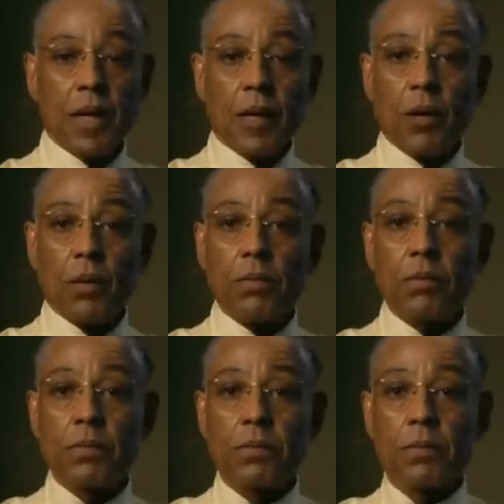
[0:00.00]
Hello,
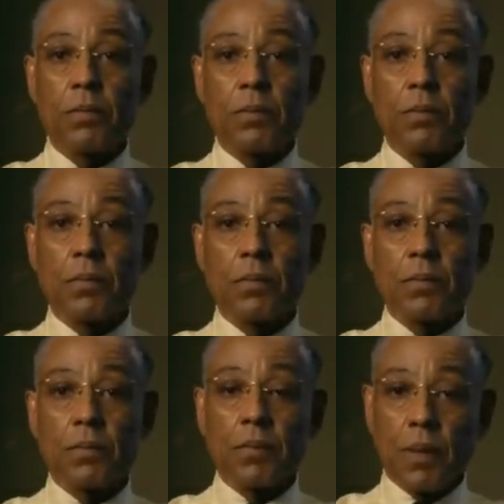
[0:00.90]

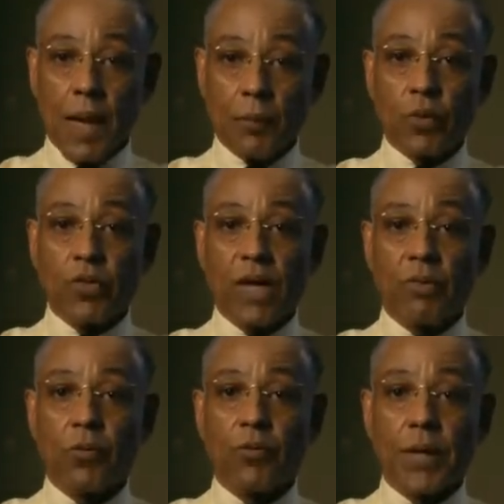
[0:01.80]
I'm
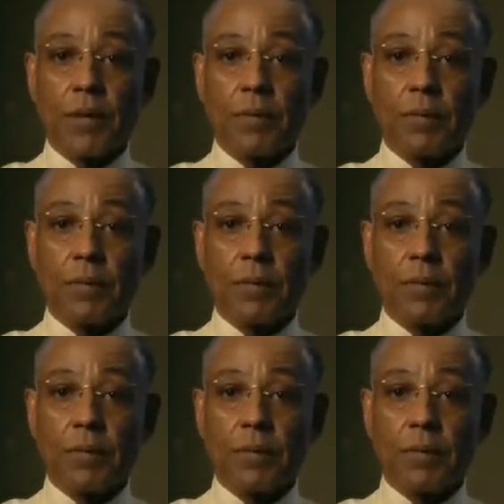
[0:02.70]
Gustavo Fring,